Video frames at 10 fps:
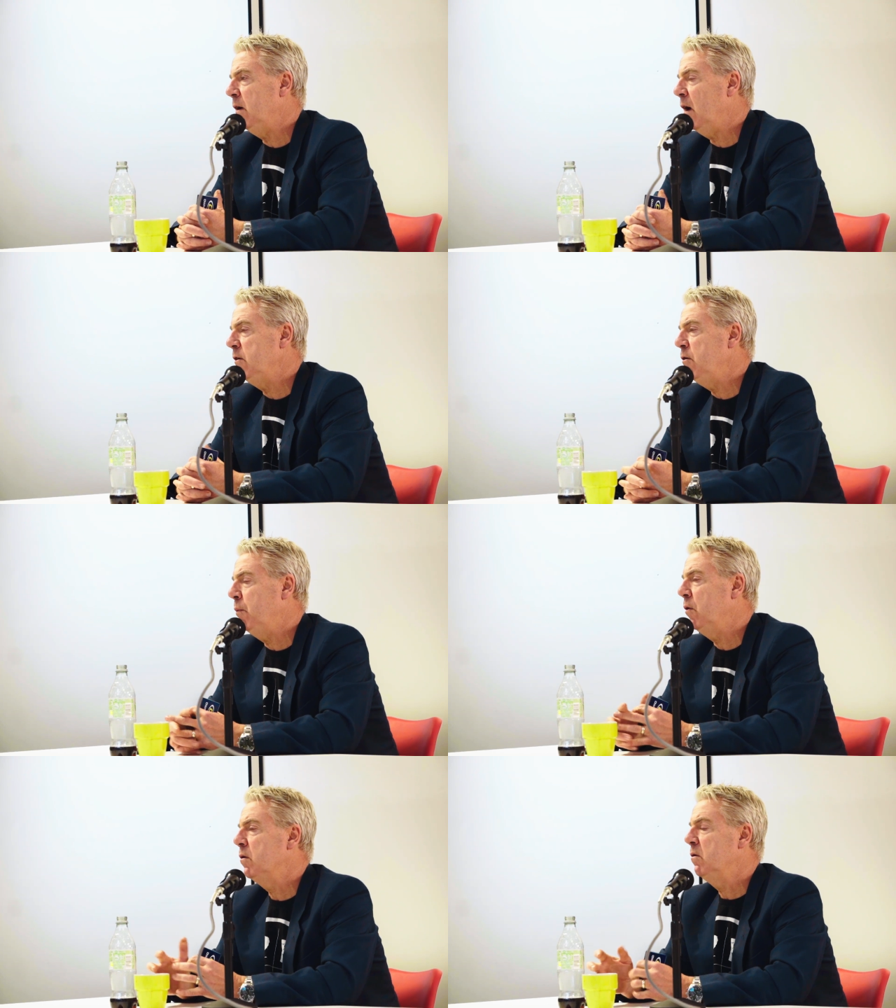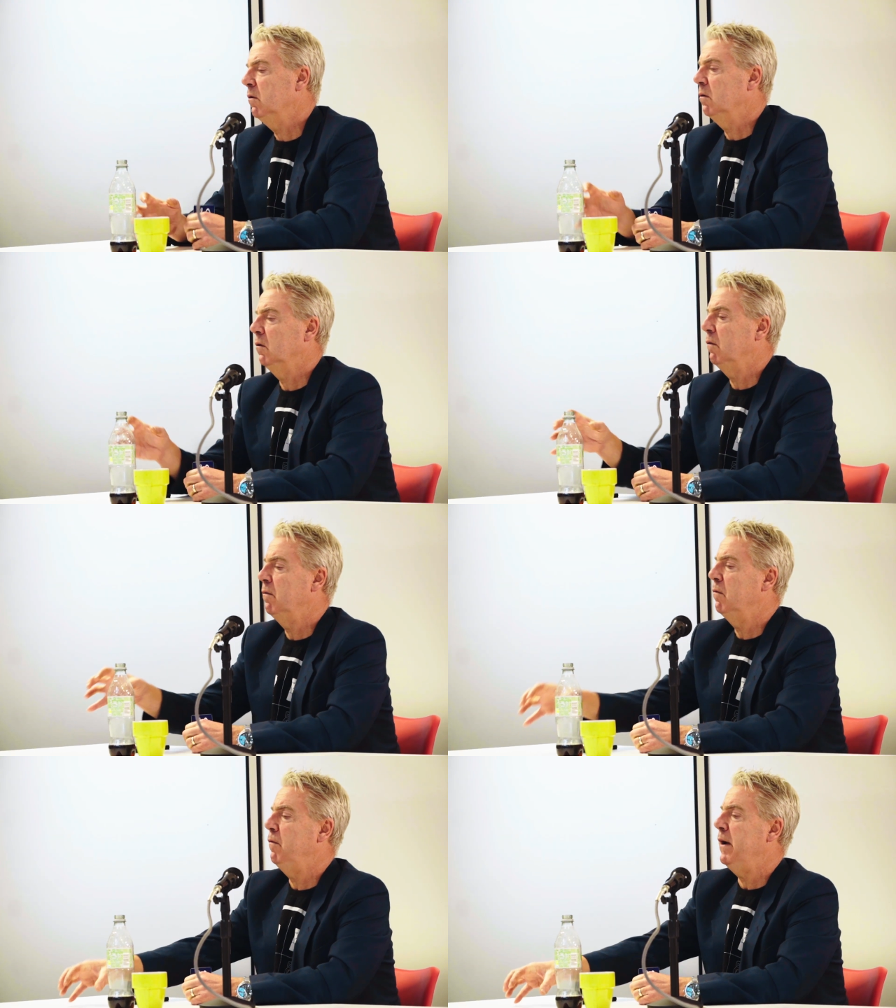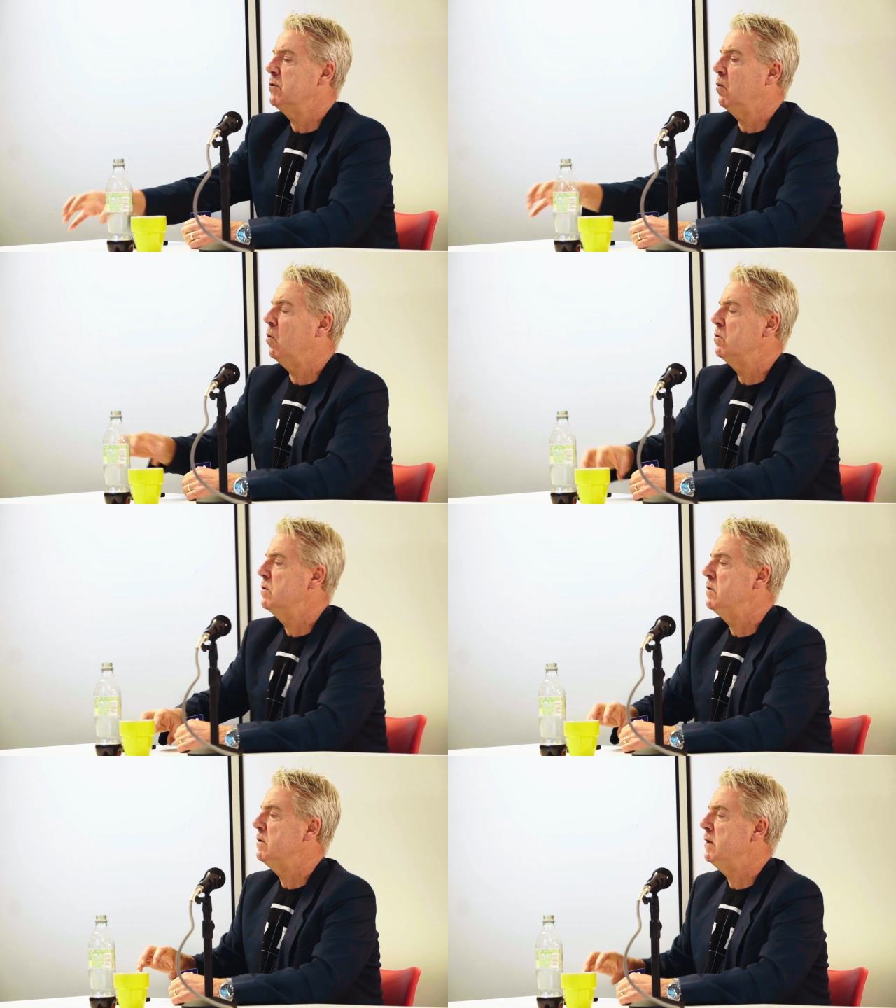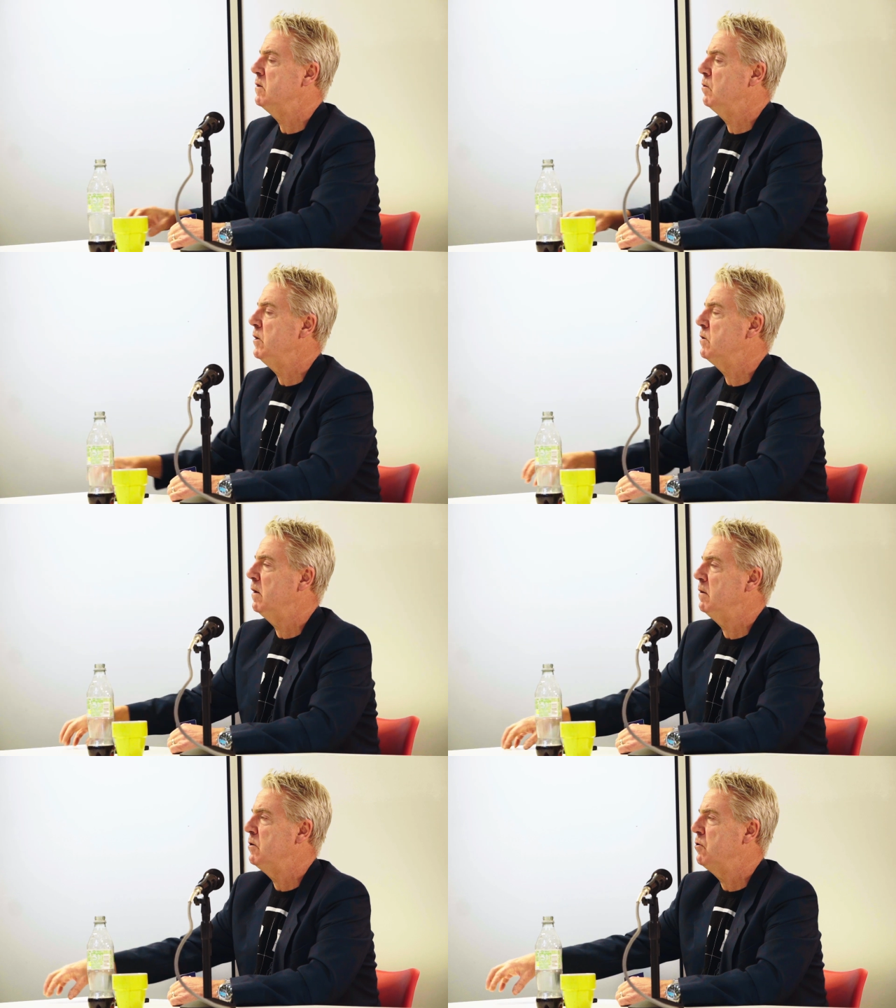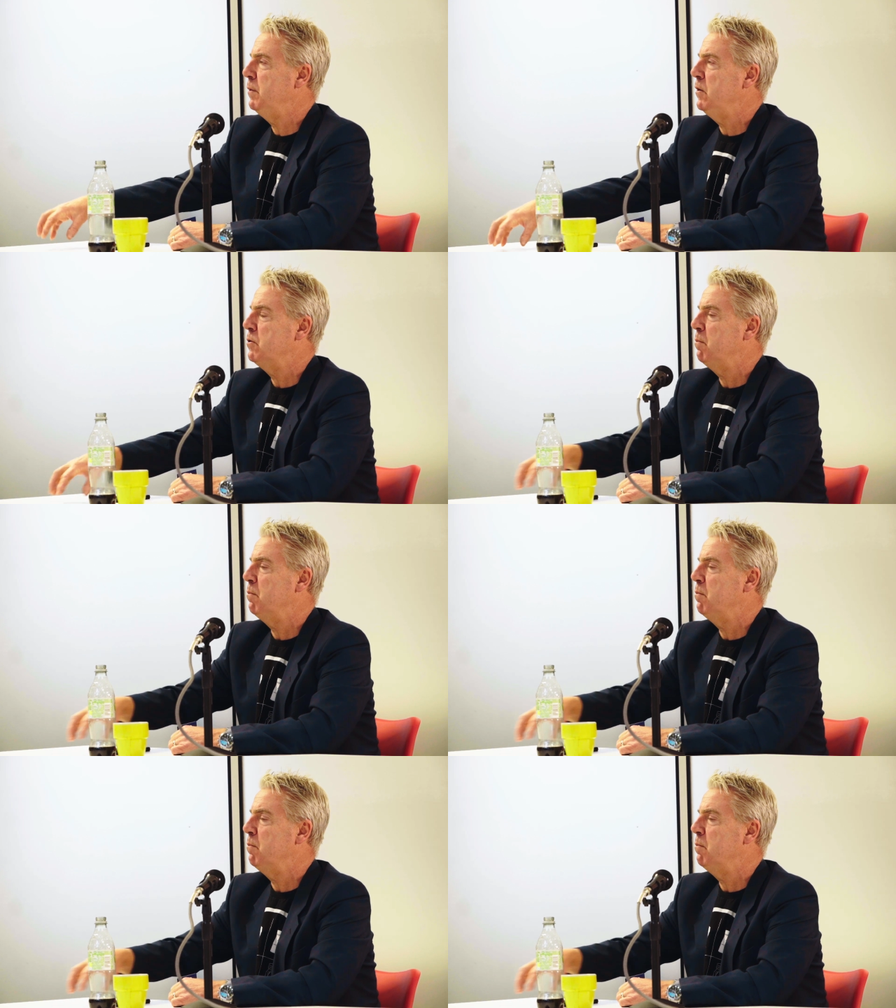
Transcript: if you put fixed quantities into each of their distribution